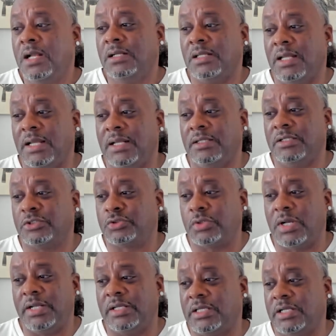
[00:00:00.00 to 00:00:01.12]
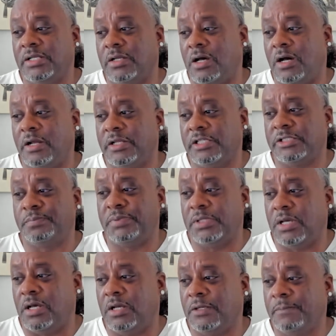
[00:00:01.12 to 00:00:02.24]
and they're trying to get an audience
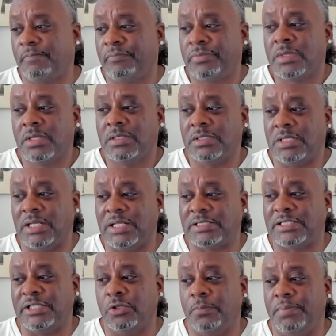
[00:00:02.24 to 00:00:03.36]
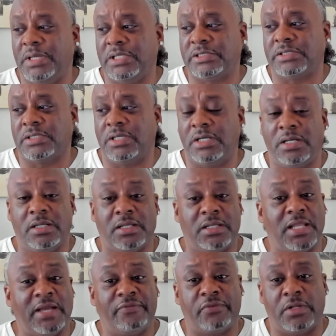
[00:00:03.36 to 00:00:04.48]
beyond the Latino-based
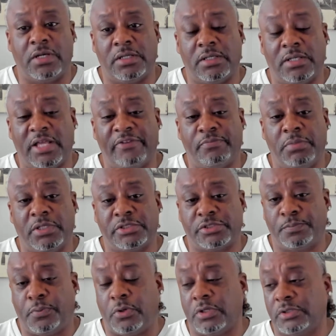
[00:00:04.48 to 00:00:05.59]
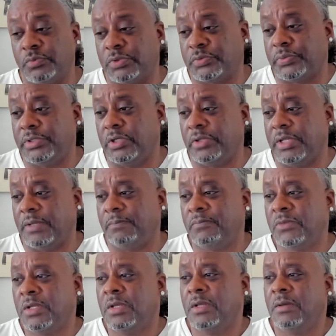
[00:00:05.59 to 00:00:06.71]
lifeblood supporters, which we know that.
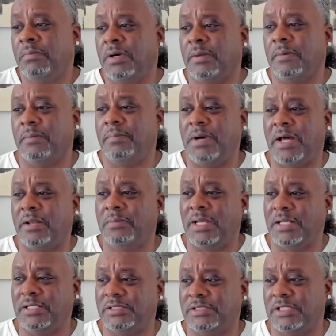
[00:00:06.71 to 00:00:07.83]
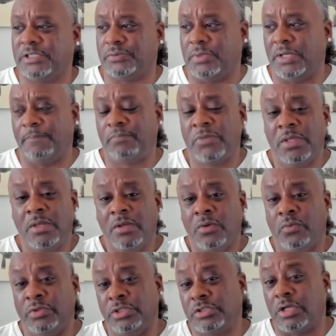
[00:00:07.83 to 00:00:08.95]
But bottom line is this, right?
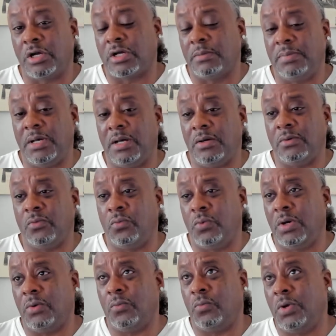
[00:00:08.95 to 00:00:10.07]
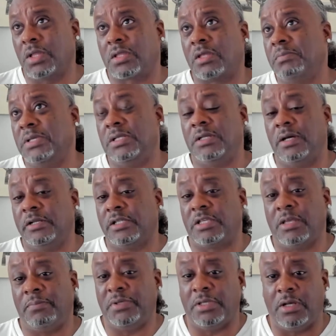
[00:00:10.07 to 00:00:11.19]
When you talk about what can be done to
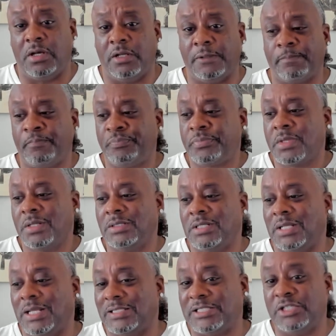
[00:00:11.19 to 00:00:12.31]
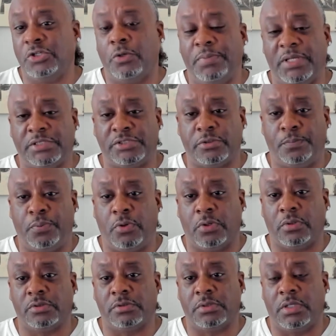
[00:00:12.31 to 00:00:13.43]
get beyond the Latino-based
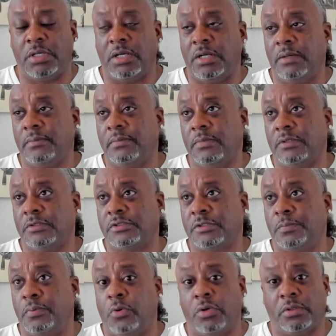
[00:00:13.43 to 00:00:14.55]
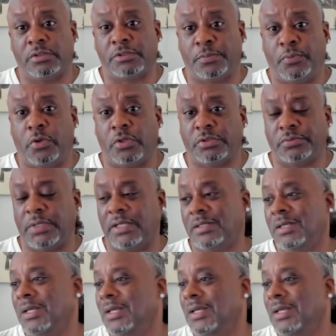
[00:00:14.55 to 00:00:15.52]
supporters, right?